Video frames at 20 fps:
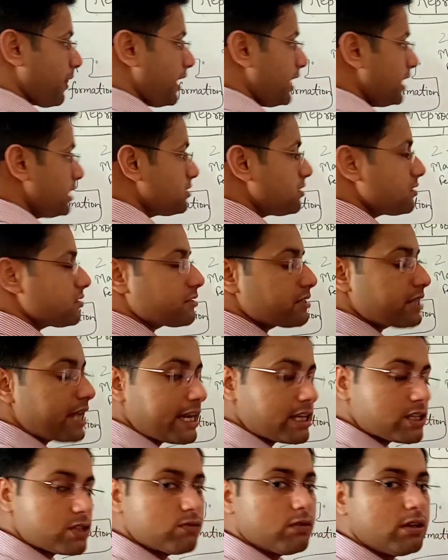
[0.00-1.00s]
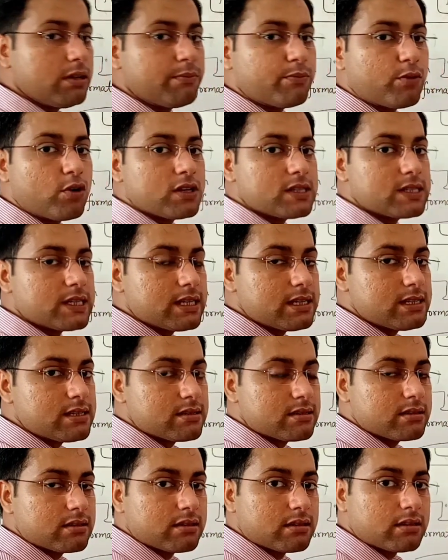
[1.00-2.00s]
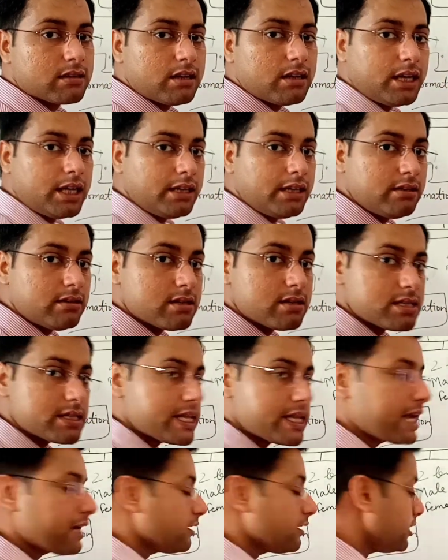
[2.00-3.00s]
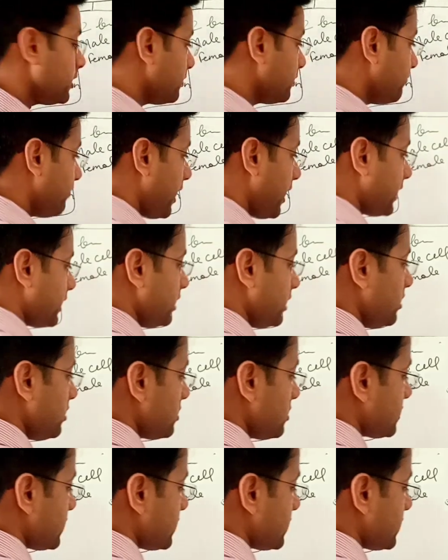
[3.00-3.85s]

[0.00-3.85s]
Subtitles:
is a sexual process in bacterial